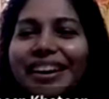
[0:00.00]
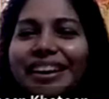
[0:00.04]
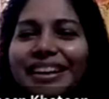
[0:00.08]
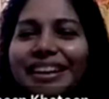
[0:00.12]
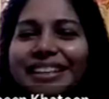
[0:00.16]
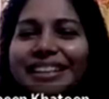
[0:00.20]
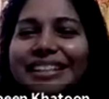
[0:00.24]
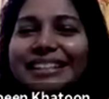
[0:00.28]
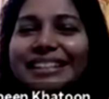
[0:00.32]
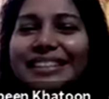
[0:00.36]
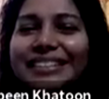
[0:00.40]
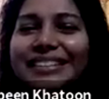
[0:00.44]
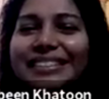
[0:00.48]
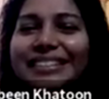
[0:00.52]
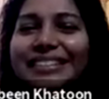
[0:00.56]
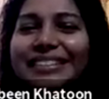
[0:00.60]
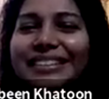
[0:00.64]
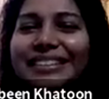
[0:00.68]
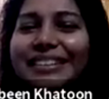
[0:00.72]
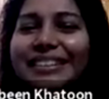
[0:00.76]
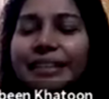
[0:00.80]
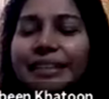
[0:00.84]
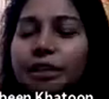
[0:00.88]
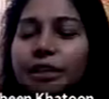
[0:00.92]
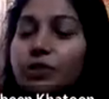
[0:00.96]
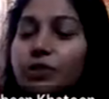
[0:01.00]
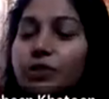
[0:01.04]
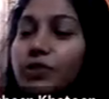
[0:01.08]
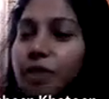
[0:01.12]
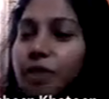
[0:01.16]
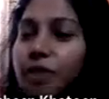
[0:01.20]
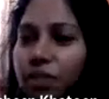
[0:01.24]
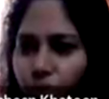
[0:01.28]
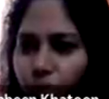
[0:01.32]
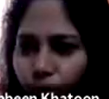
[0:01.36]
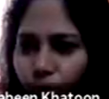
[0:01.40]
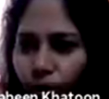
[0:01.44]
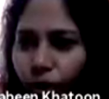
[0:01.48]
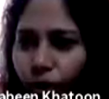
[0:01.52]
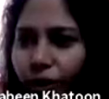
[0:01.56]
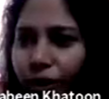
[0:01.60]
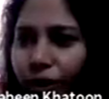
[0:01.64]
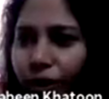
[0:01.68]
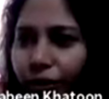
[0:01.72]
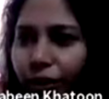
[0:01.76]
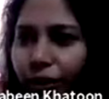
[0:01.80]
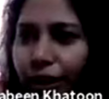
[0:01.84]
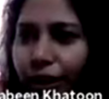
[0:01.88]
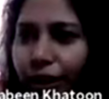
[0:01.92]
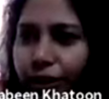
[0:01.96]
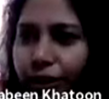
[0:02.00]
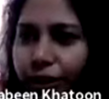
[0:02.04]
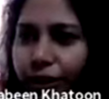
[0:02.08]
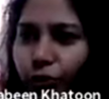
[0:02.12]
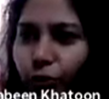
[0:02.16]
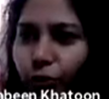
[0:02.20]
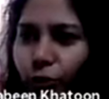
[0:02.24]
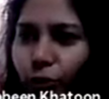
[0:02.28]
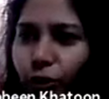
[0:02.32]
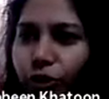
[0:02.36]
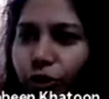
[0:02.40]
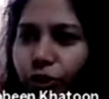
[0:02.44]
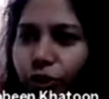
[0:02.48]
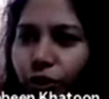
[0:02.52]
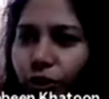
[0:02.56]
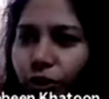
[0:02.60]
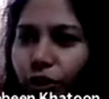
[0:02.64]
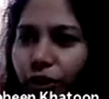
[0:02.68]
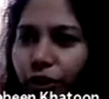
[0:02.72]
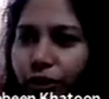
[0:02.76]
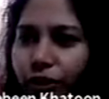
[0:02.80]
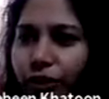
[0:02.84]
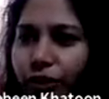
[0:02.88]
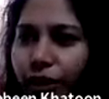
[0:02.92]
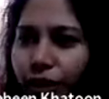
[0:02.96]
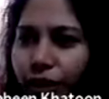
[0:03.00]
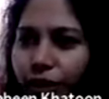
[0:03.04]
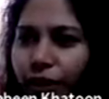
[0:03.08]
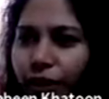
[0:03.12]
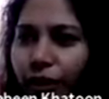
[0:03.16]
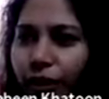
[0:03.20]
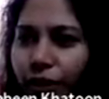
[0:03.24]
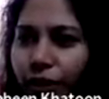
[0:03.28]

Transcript: And uh, then you need to oil your hair. Do you do you oil your hair?